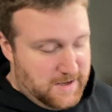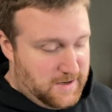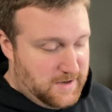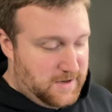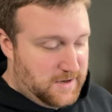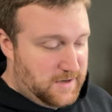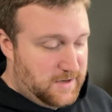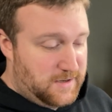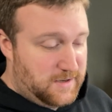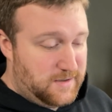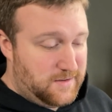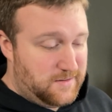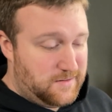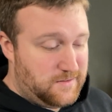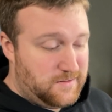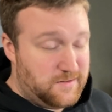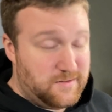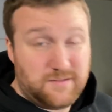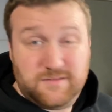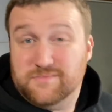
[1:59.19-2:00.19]

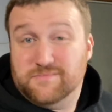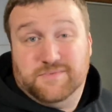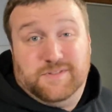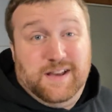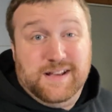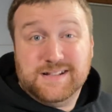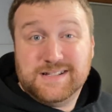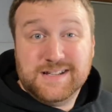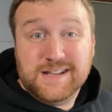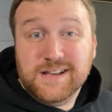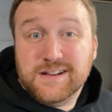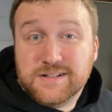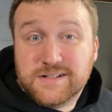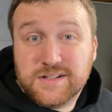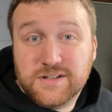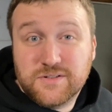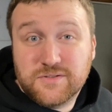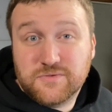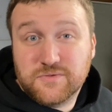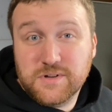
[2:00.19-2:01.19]
That's
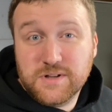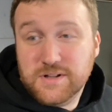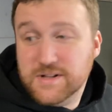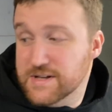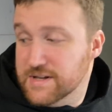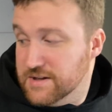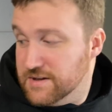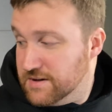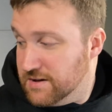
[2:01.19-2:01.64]
it, really.